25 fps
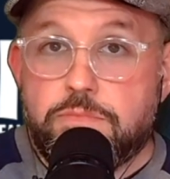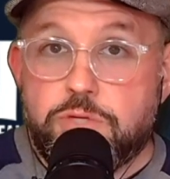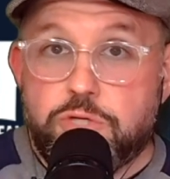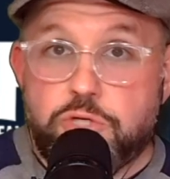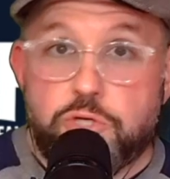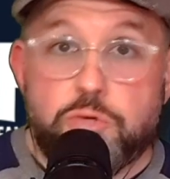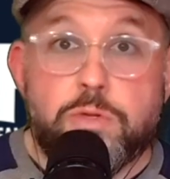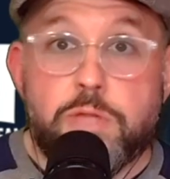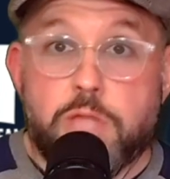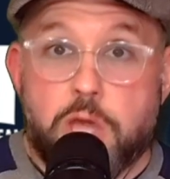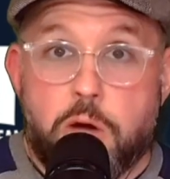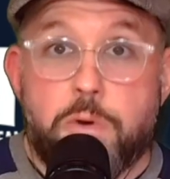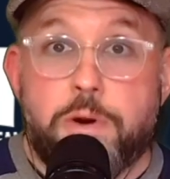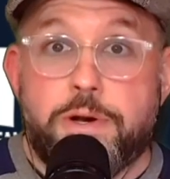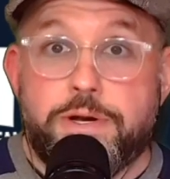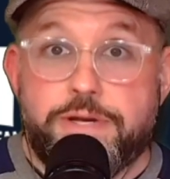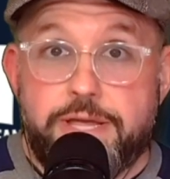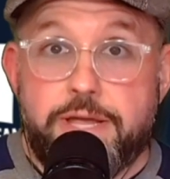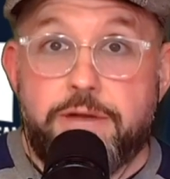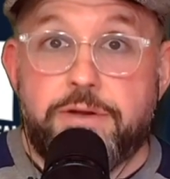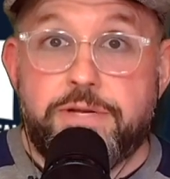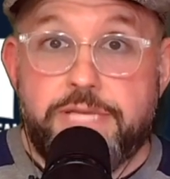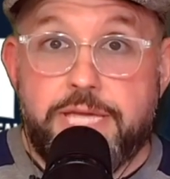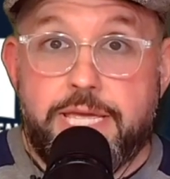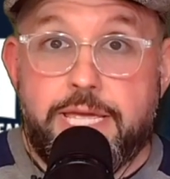to lower
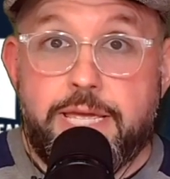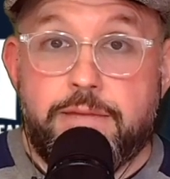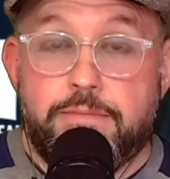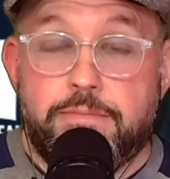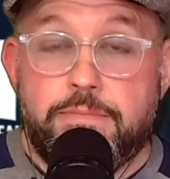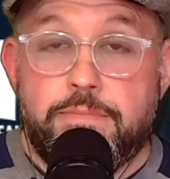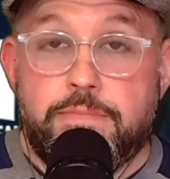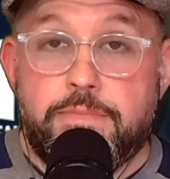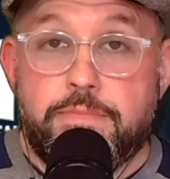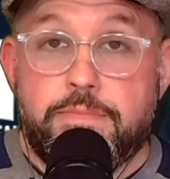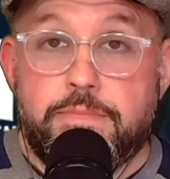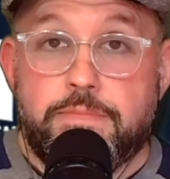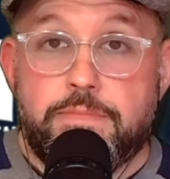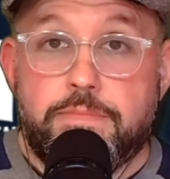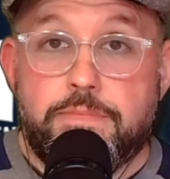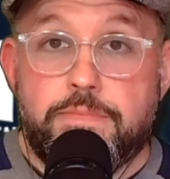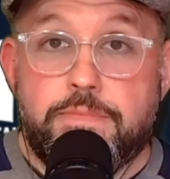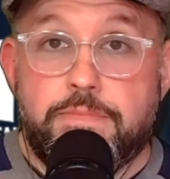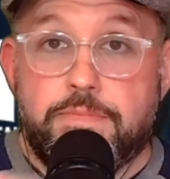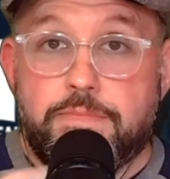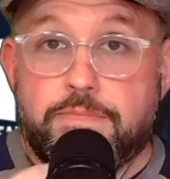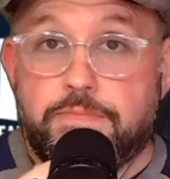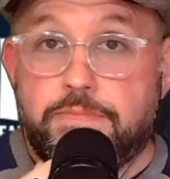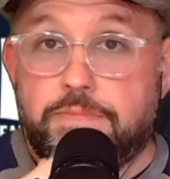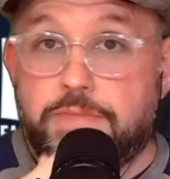tier team
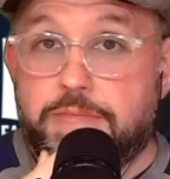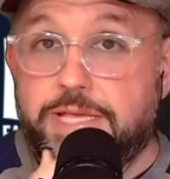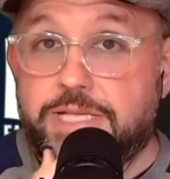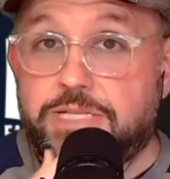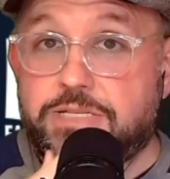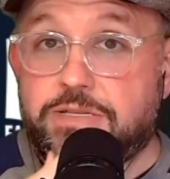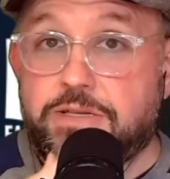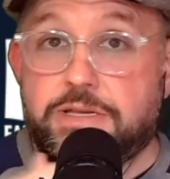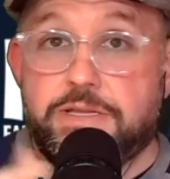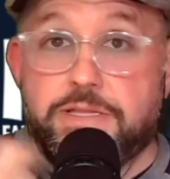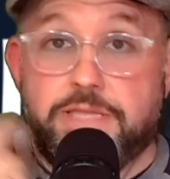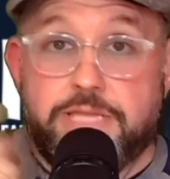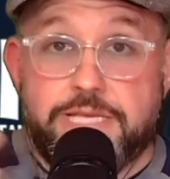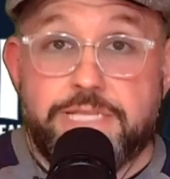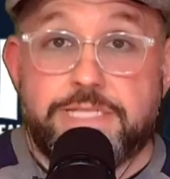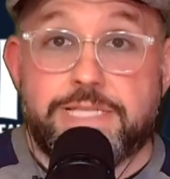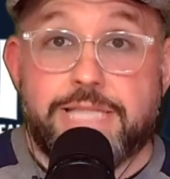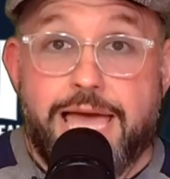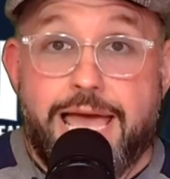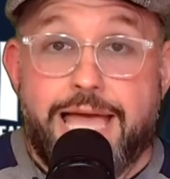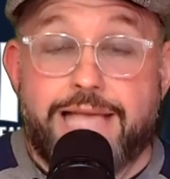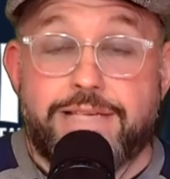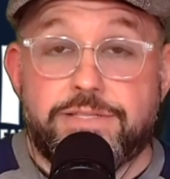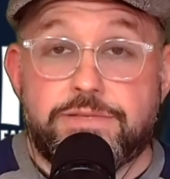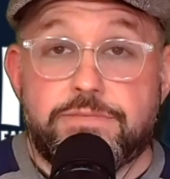these these
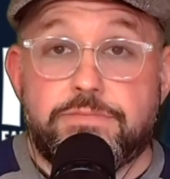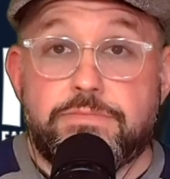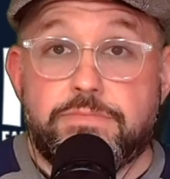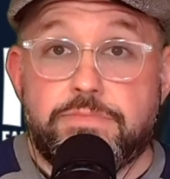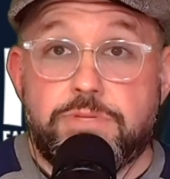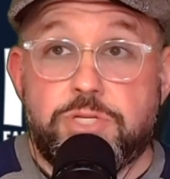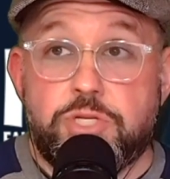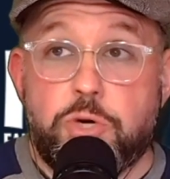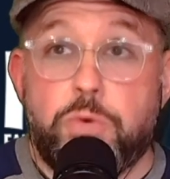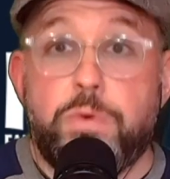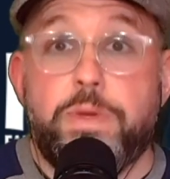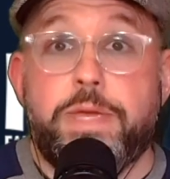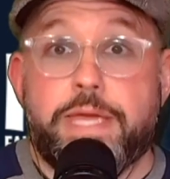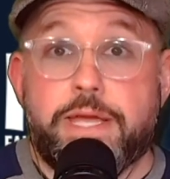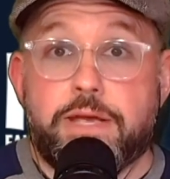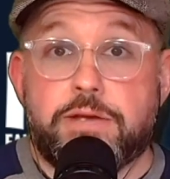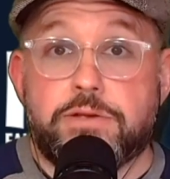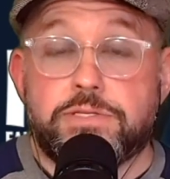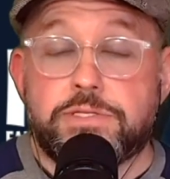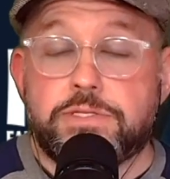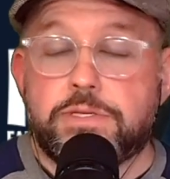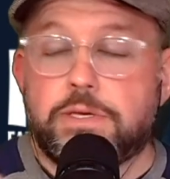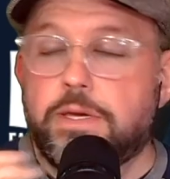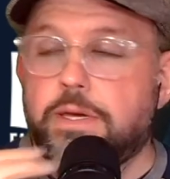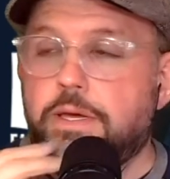last two
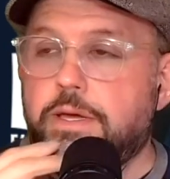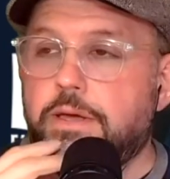years,